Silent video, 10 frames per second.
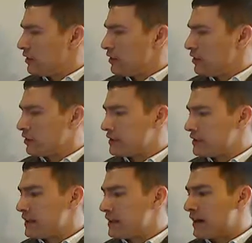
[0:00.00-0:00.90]
you can
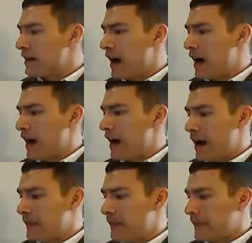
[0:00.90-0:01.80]
see
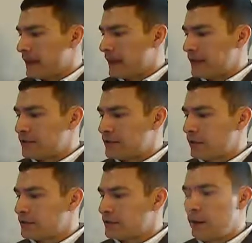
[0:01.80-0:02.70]
he
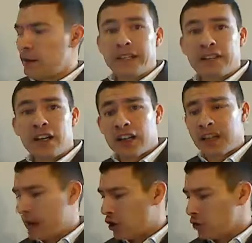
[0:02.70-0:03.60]
starts off by talking
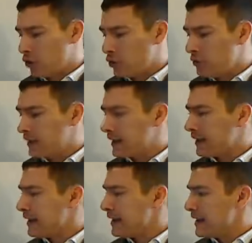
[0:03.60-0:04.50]
about
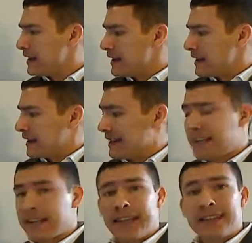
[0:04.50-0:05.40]
grooming. Then he
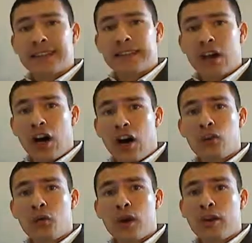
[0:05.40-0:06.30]
gets into
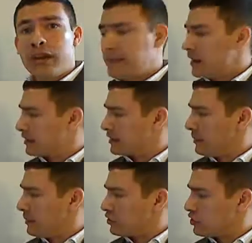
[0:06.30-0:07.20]
underwear. He talks
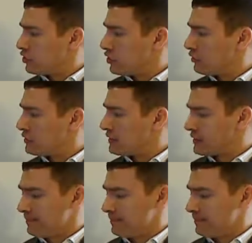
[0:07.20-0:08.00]
about shirts,